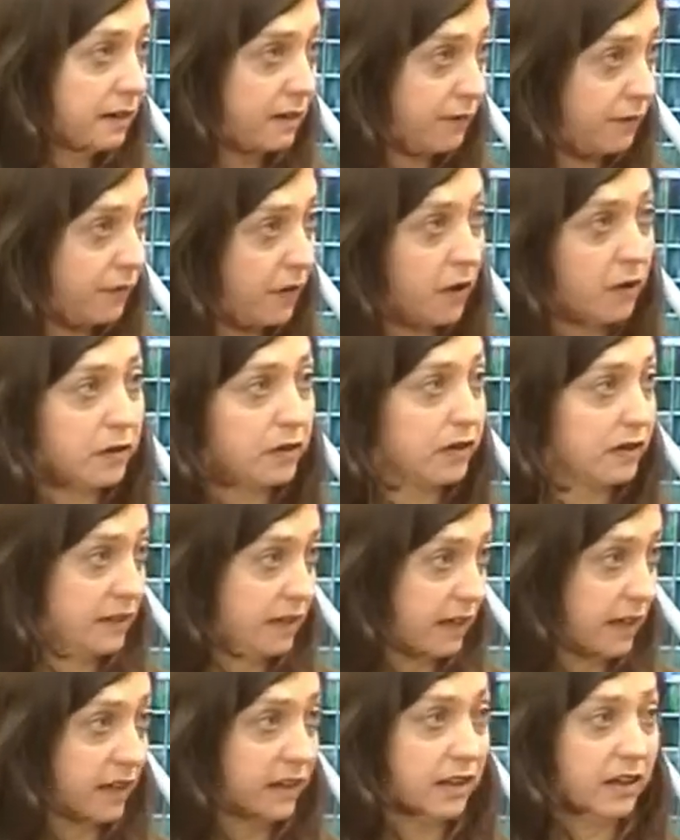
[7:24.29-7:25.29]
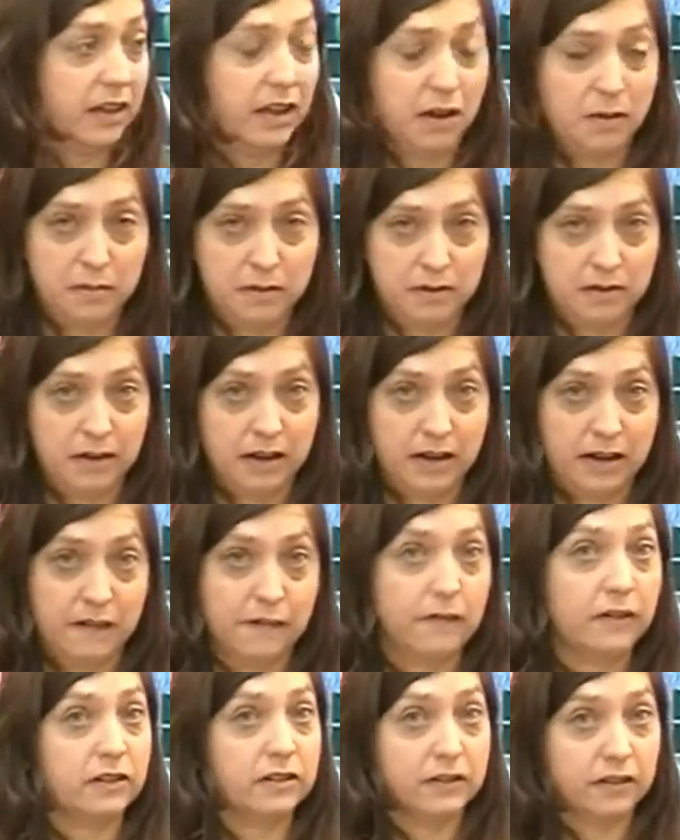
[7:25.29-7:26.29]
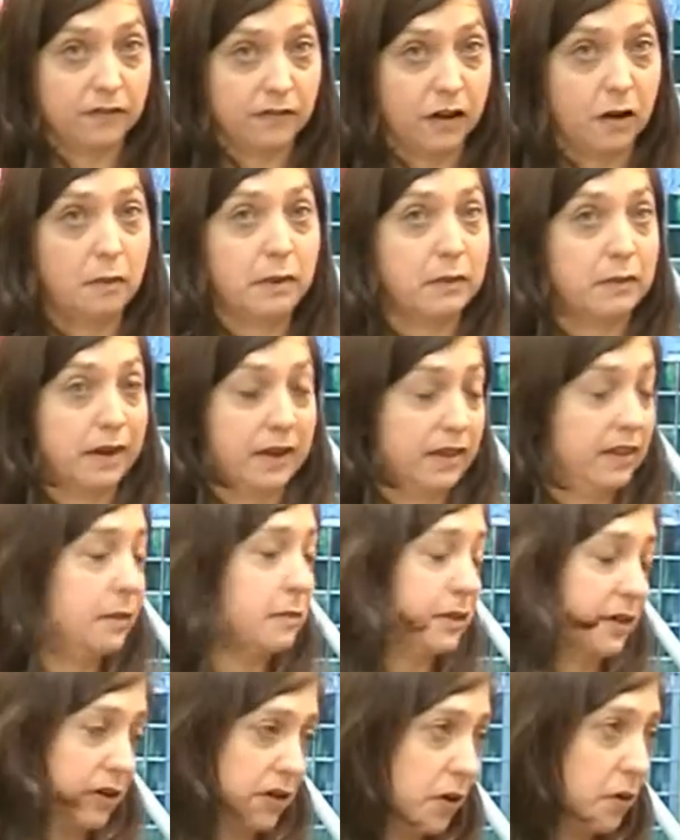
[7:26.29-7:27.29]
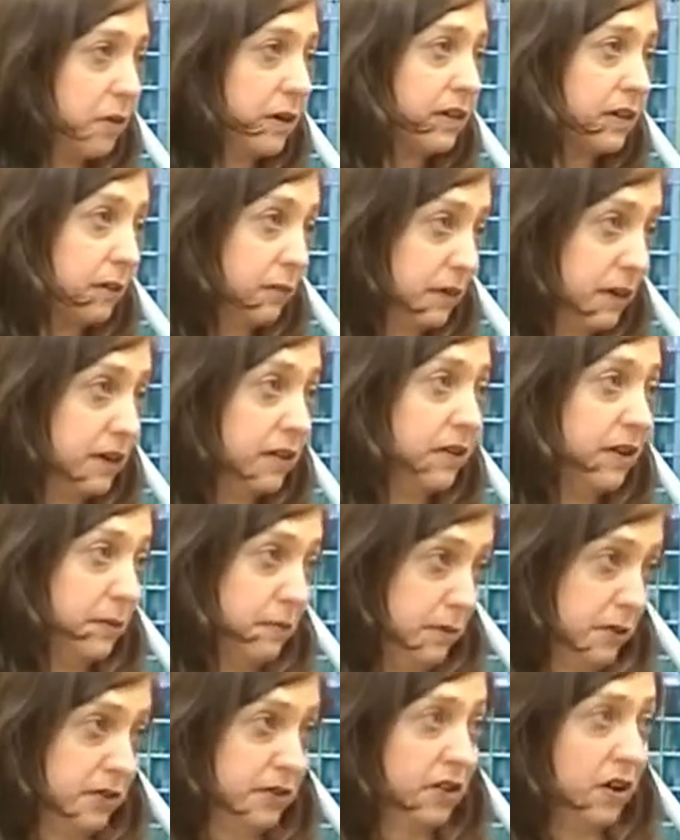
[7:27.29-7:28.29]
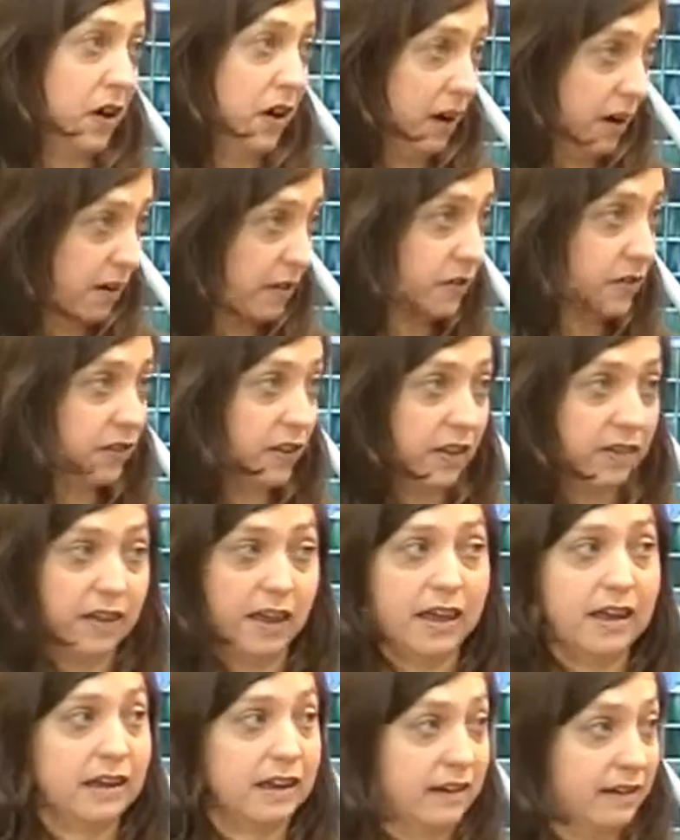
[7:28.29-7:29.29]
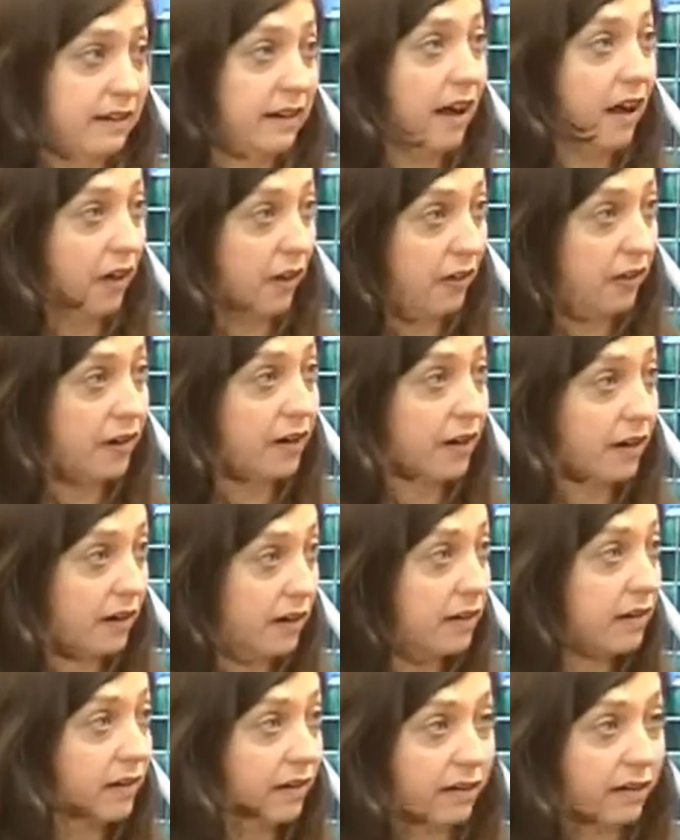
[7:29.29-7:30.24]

folks in the community, first of all, we want them to know what the real numbers are so that they can tell their